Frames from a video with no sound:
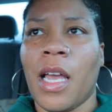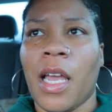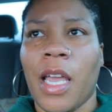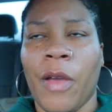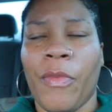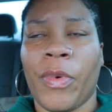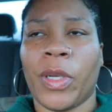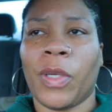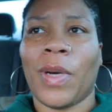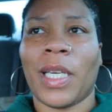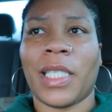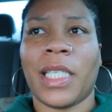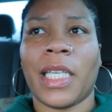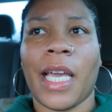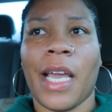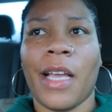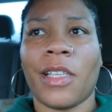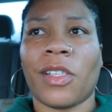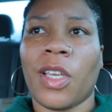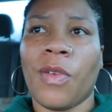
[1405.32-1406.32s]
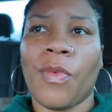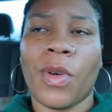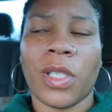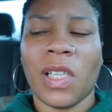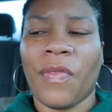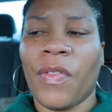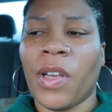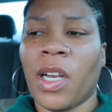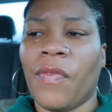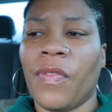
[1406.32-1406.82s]
he want to watch the game, so he wants
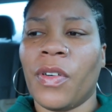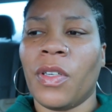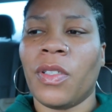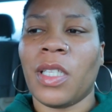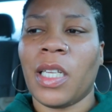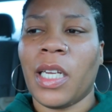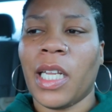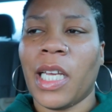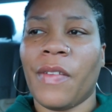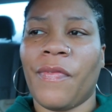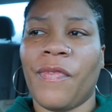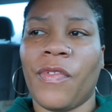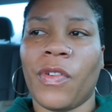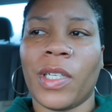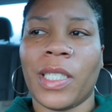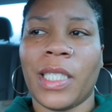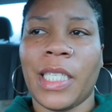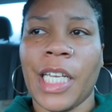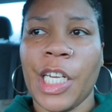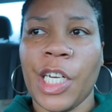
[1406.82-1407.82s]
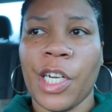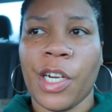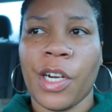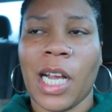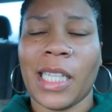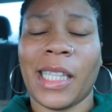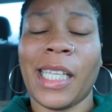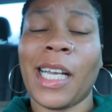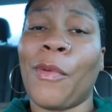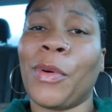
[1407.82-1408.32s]
some finger foods. And then for dinner,
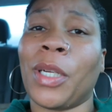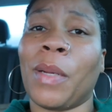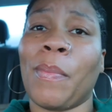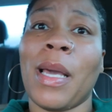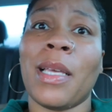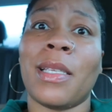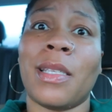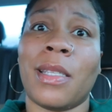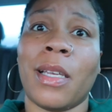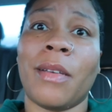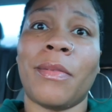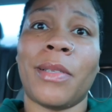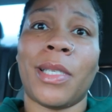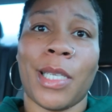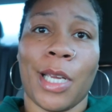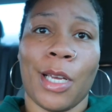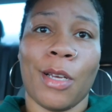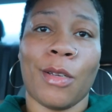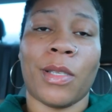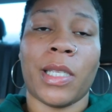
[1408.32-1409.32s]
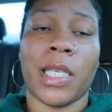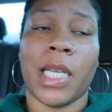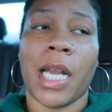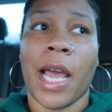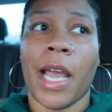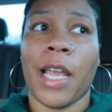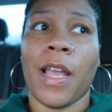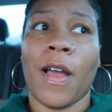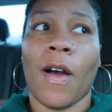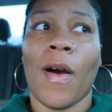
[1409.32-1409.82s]
I think I want to make stuffed shells
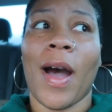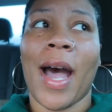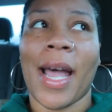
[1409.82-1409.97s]
tonight, y'all,